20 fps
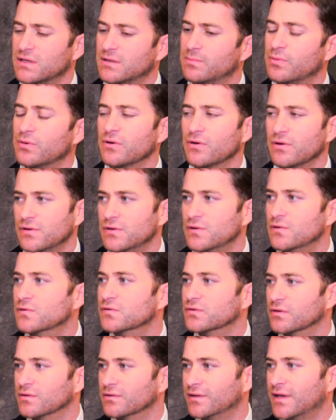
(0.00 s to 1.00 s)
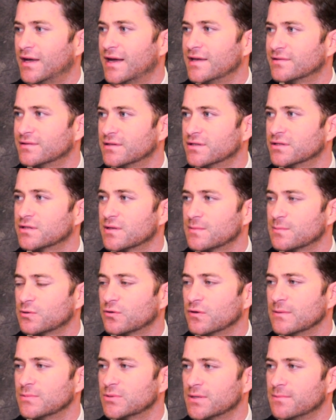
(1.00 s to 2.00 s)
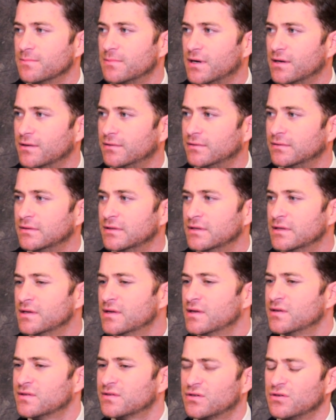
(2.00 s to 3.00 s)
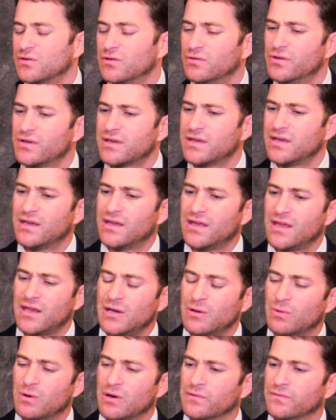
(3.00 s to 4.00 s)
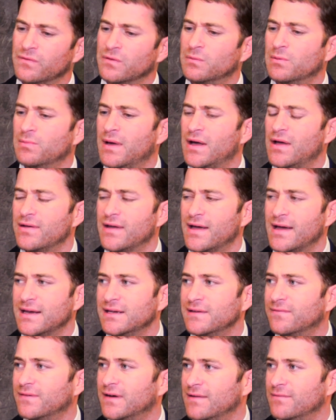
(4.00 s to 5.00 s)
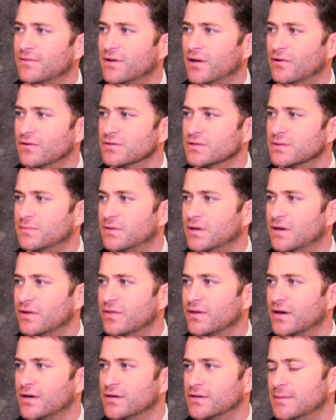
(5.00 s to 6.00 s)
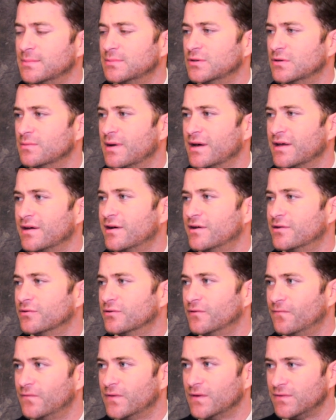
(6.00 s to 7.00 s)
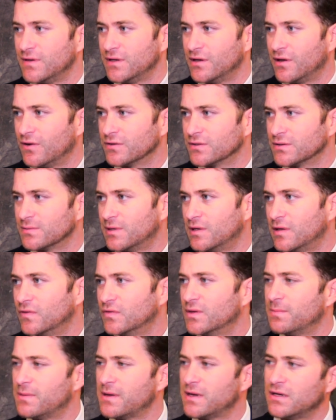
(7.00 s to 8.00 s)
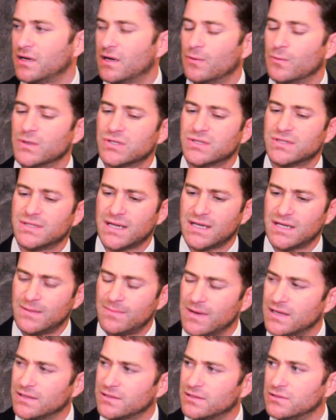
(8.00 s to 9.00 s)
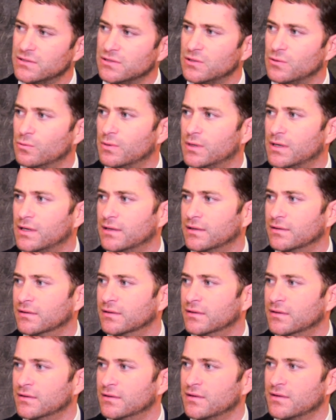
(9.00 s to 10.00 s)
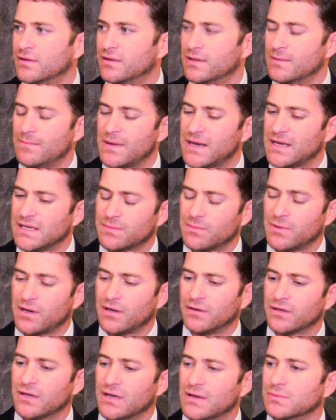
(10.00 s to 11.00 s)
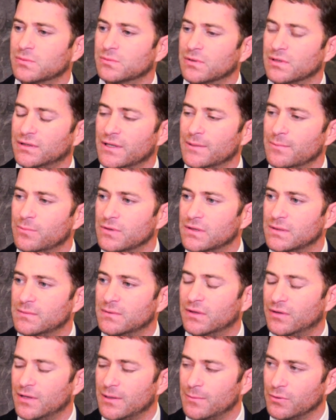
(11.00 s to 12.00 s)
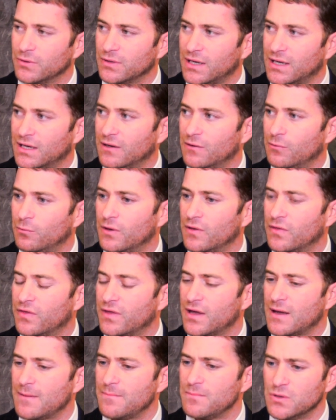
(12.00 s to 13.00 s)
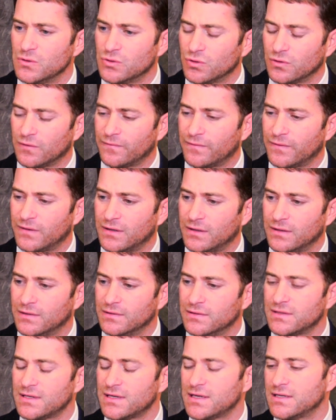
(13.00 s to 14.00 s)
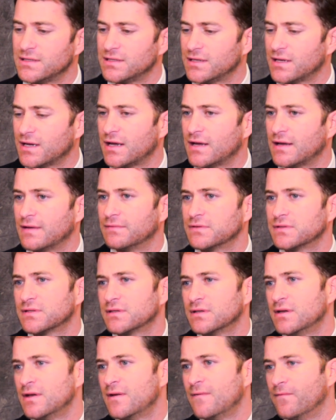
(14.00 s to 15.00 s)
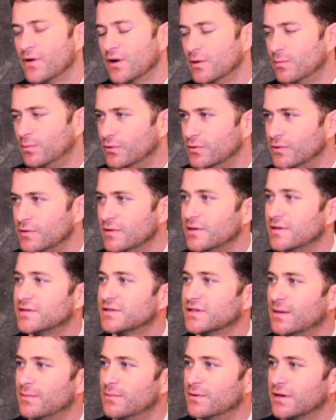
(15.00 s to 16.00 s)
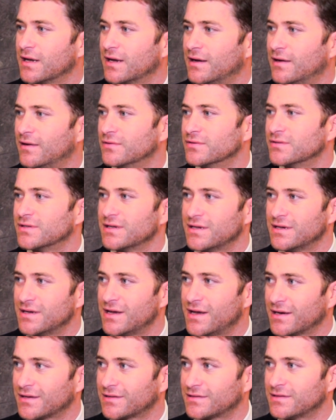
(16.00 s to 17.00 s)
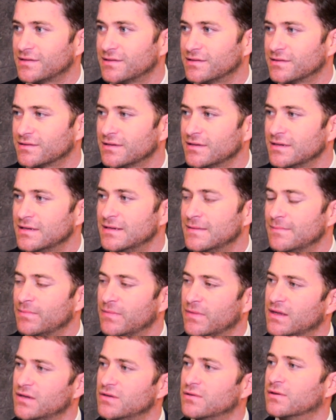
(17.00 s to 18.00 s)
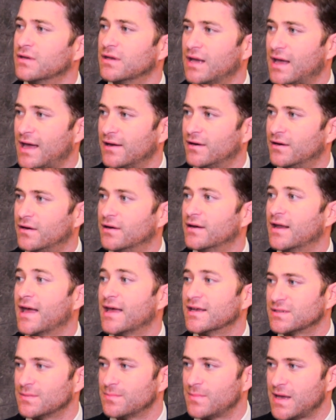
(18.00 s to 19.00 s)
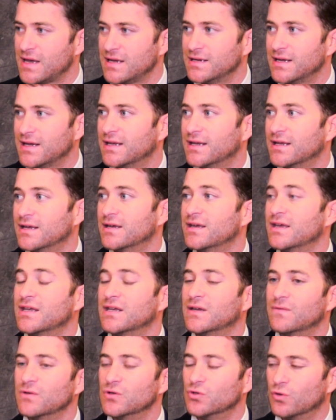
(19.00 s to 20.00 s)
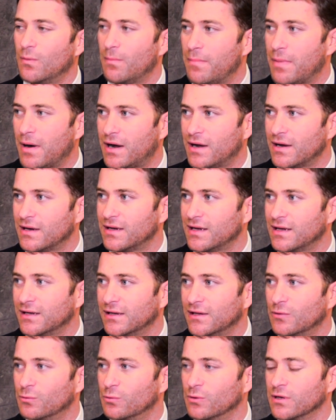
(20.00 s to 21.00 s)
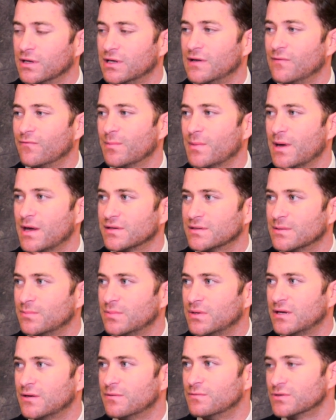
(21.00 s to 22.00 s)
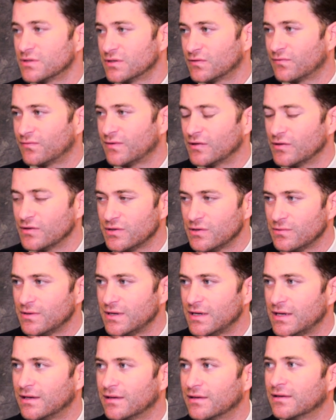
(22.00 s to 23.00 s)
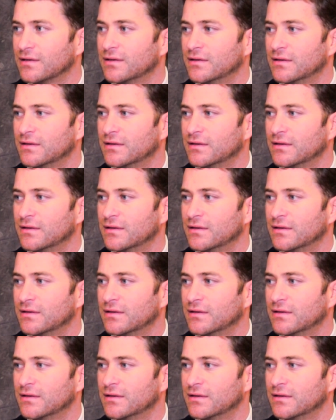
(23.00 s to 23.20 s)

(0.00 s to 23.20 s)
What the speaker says: a per user license subscription model. So you're looking at anywhere from about $95 a month on up to about $150 a month, depending on which databases you want. The base model comes with Lipper data with mutual funds, ETFs, variable annuity sub-accounts, indexes. And then you can add on SMA data, individual bond data that we're getting from S&P, which is fairly unique.